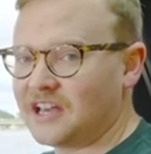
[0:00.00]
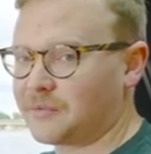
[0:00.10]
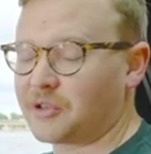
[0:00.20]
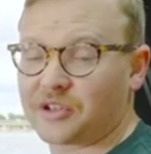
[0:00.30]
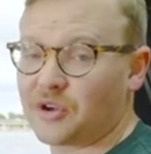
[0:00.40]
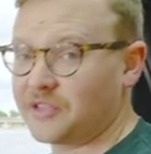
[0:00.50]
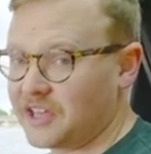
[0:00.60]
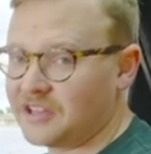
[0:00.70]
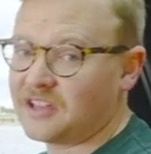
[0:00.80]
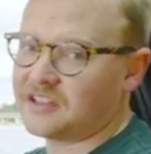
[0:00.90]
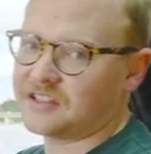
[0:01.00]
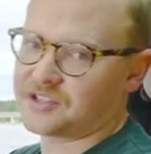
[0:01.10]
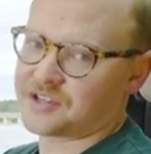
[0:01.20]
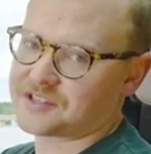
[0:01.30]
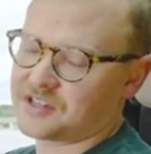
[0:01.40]
and I'm gonna go there
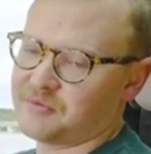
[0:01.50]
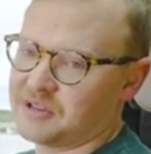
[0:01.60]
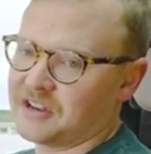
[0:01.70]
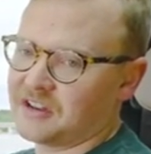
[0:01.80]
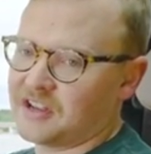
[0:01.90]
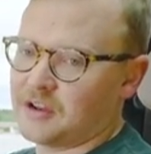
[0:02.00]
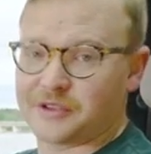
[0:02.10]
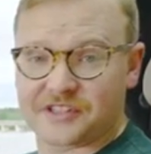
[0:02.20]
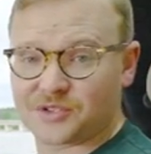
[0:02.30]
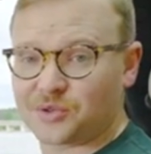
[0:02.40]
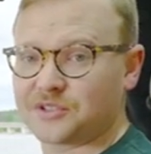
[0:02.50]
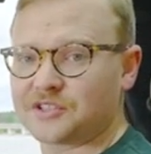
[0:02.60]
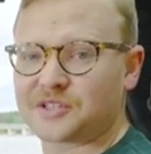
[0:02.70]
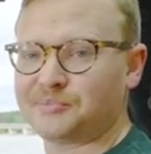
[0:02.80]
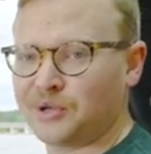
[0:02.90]
in just a minute. But this is also
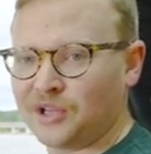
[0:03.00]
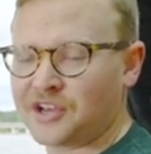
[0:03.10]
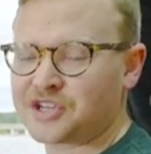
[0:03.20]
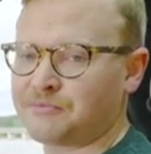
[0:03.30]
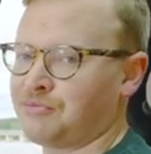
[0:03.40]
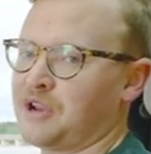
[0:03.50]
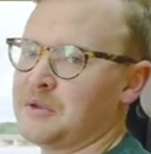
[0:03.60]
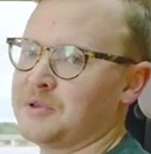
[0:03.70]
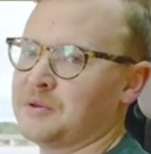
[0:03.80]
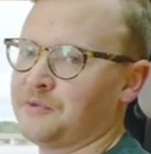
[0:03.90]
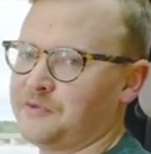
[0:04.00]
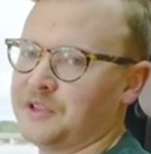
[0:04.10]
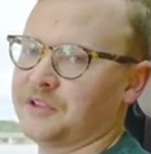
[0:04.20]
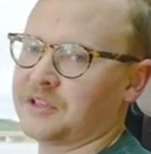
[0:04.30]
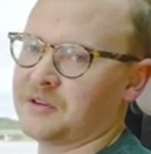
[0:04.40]
just a plush, premium
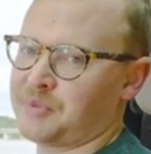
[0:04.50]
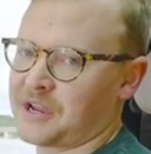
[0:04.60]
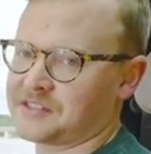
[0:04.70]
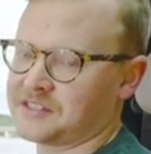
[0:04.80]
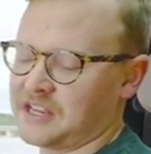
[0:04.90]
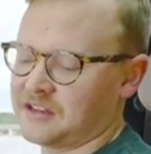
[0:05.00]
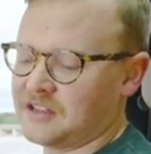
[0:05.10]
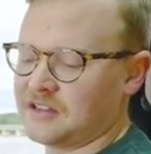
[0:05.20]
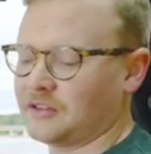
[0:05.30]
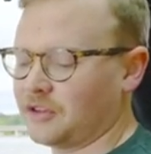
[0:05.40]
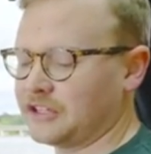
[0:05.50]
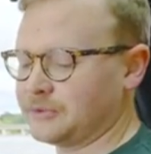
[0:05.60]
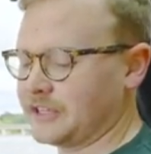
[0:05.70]
feeling back seat. Not only do